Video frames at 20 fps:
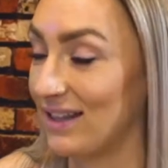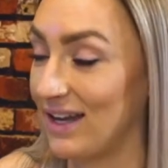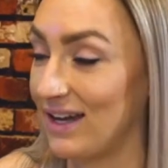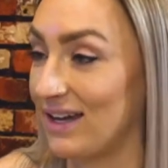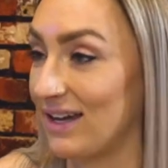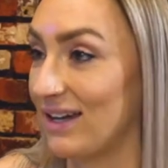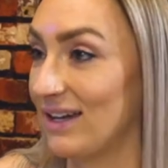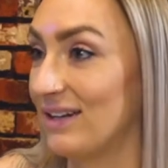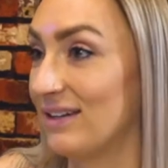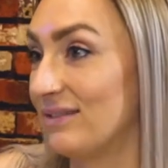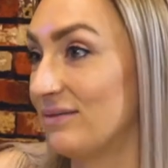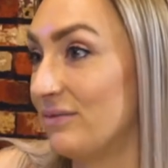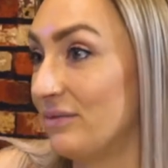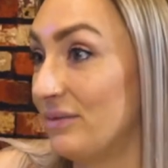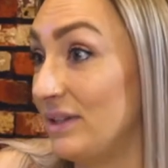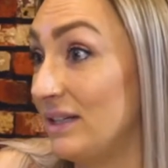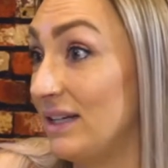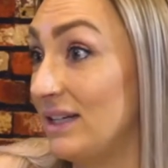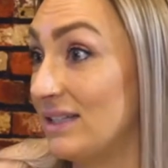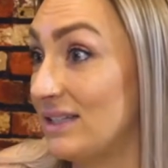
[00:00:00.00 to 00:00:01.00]
like a
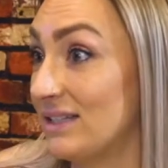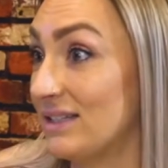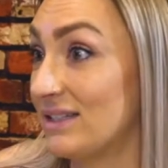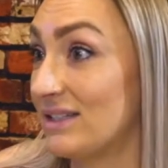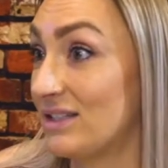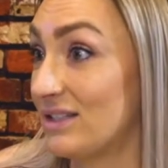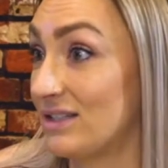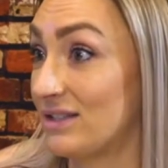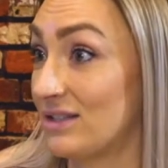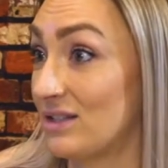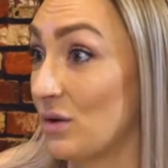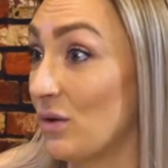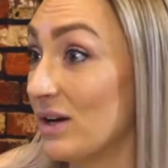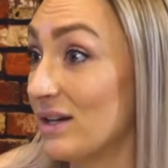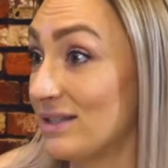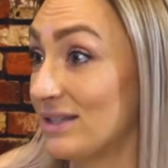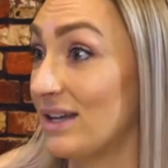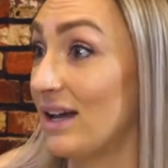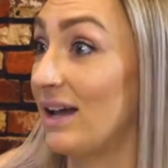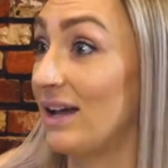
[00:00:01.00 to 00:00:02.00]
we need to Receipt,
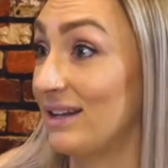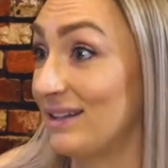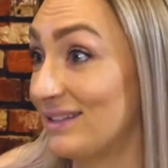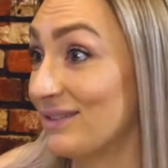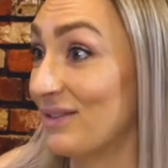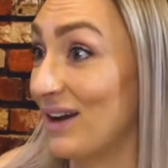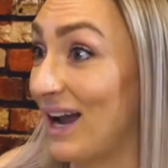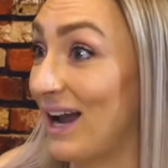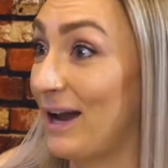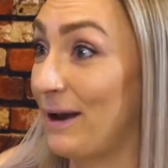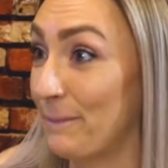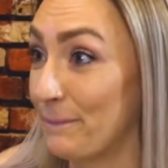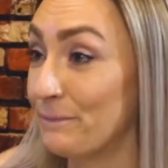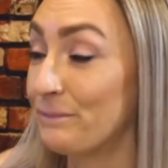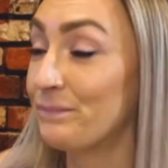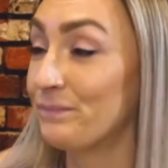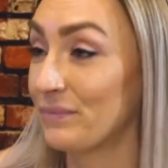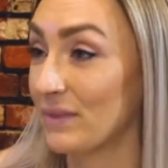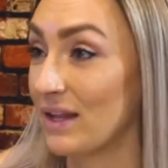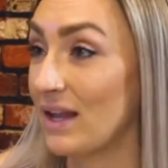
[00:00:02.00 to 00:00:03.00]
source it, right?
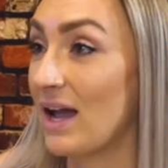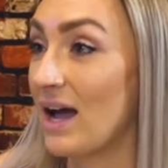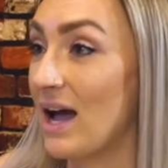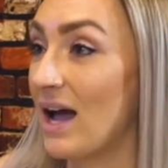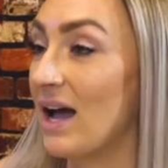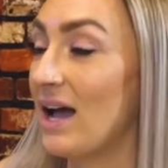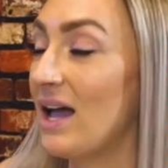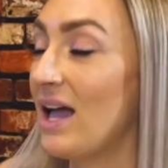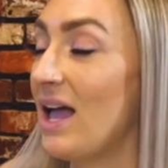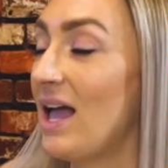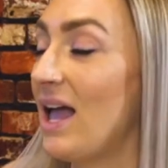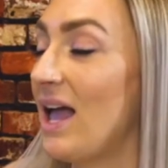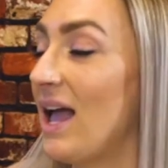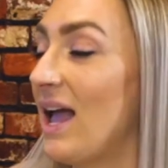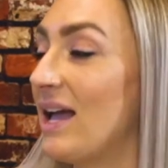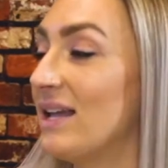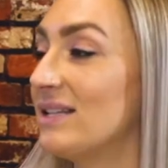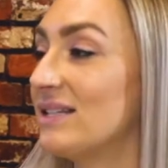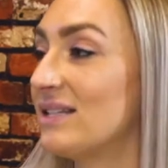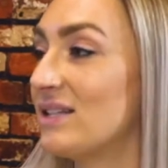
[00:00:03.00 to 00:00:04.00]
Sale, yeah. yeah.
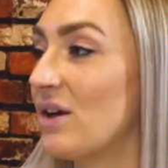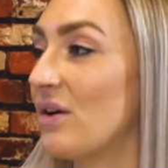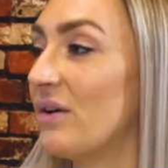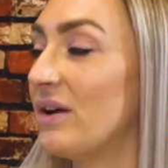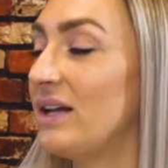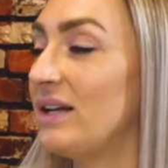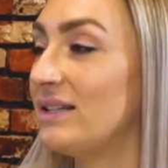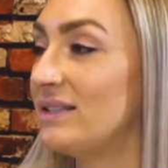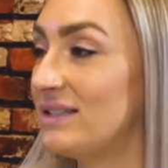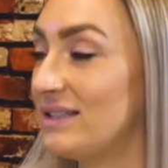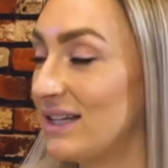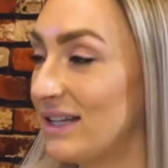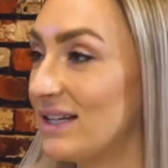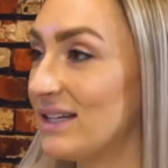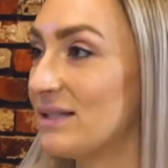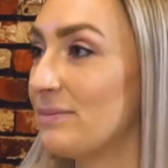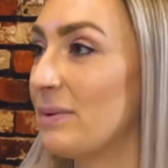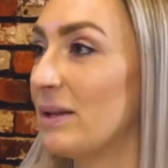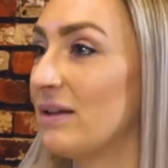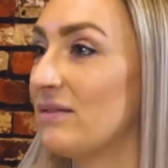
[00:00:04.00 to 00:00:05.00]
And so he did
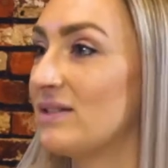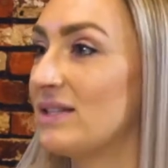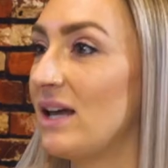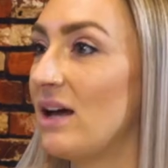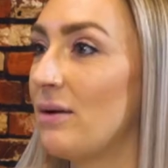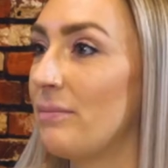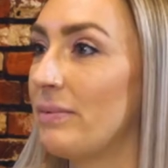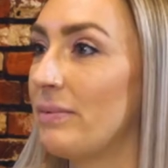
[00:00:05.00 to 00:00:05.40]
his bill of sale,